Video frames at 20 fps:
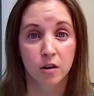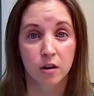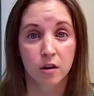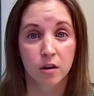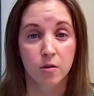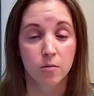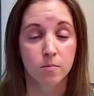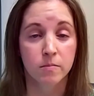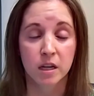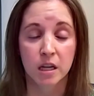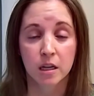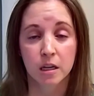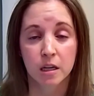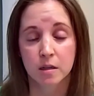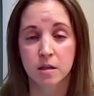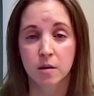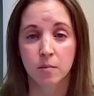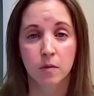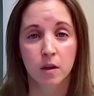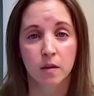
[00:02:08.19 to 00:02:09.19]
go, eating
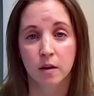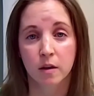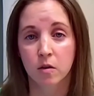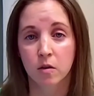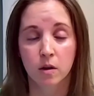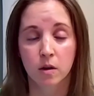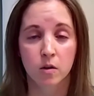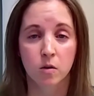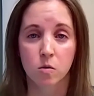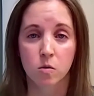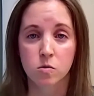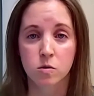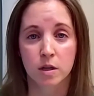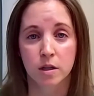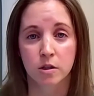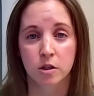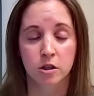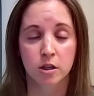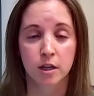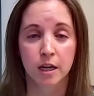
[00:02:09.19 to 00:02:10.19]
something that you can hold
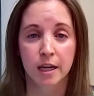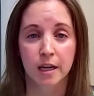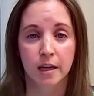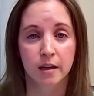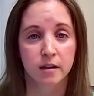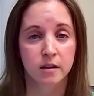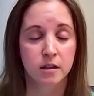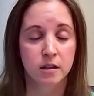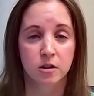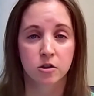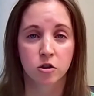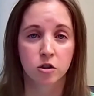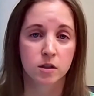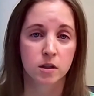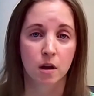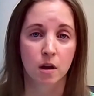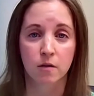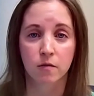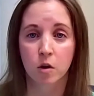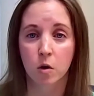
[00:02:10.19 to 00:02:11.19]
in your hand and just
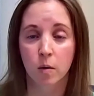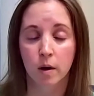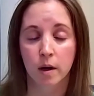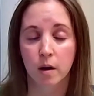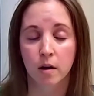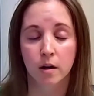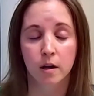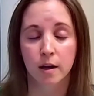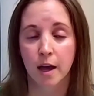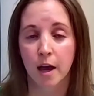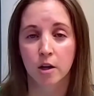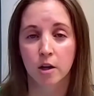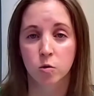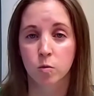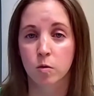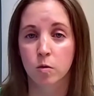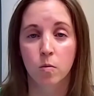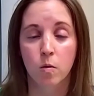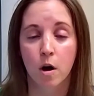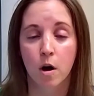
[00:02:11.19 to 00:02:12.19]
kind of going on a
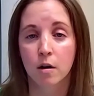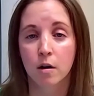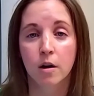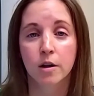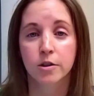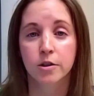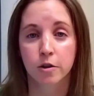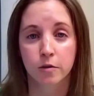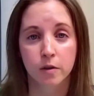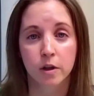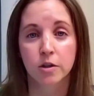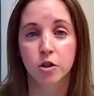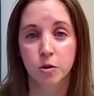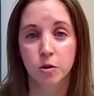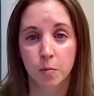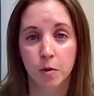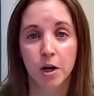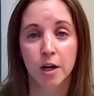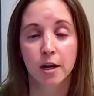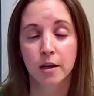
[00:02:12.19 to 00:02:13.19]
casual walk on your lunch
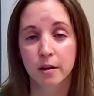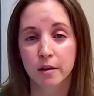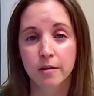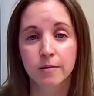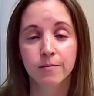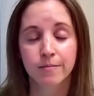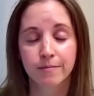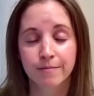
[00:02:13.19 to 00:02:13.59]
break.